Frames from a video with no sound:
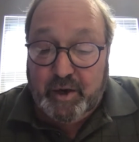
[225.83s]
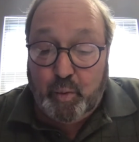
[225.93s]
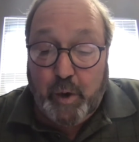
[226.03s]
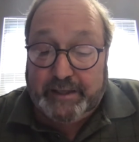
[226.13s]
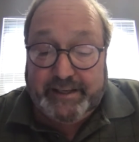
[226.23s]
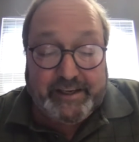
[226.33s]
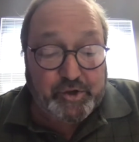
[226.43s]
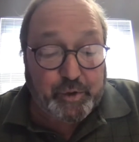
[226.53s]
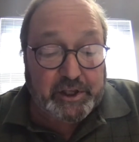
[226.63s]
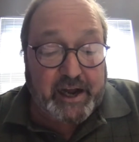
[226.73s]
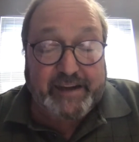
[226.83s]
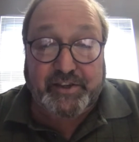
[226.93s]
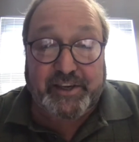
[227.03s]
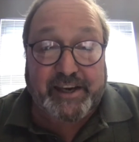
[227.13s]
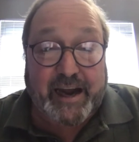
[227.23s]
When the
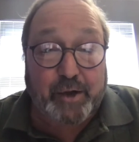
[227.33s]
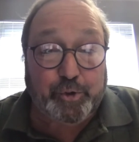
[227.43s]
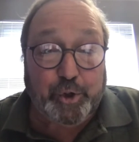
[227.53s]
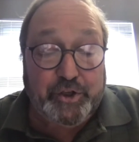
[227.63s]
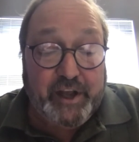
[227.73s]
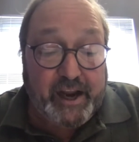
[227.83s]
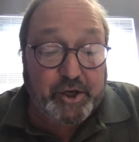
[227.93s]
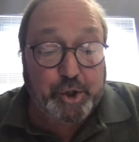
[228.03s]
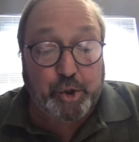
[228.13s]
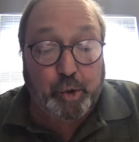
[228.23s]
Israelites encountered danger